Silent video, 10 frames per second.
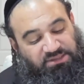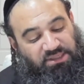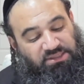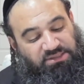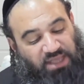
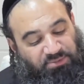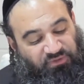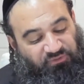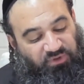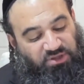these types
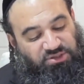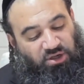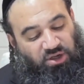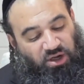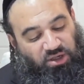of fears
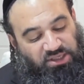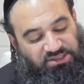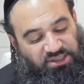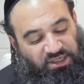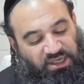are
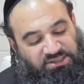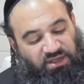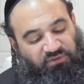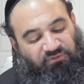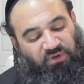considered as
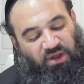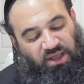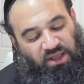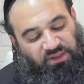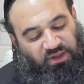if
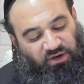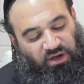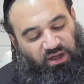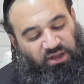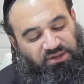
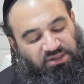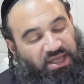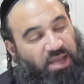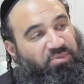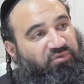they're the
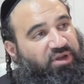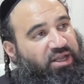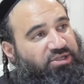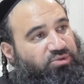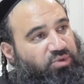type of
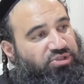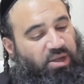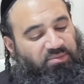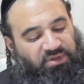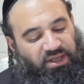connection to
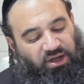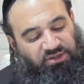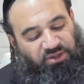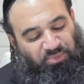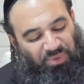Hashem that are
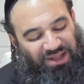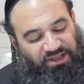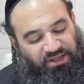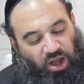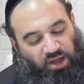
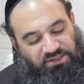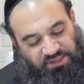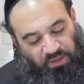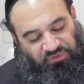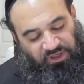dependent on
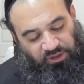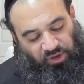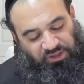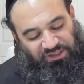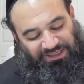something in
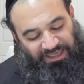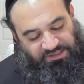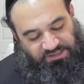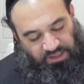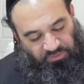order to
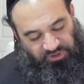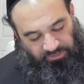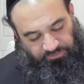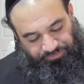get something.